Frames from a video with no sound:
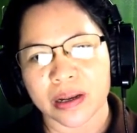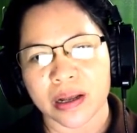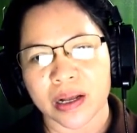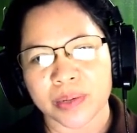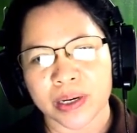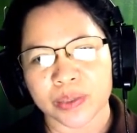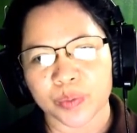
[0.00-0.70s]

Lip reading: about